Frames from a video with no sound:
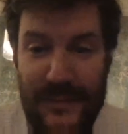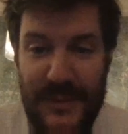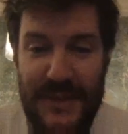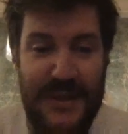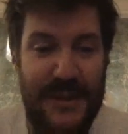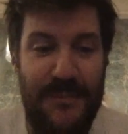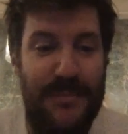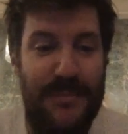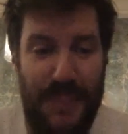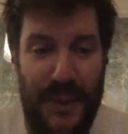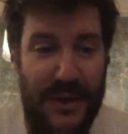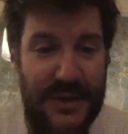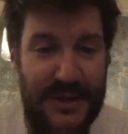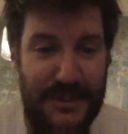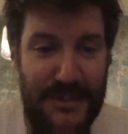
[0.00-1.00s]
It's the
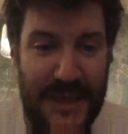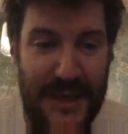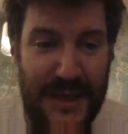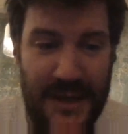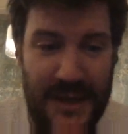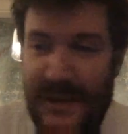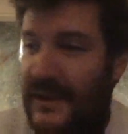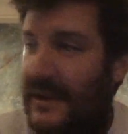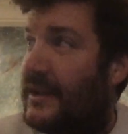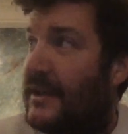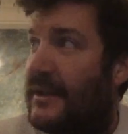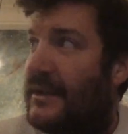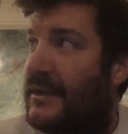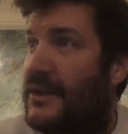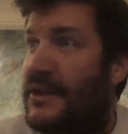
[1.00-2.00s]
perks of being a
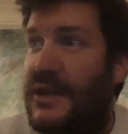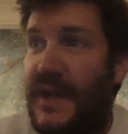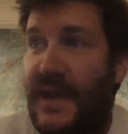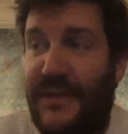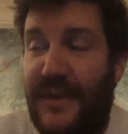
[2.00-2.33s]
chef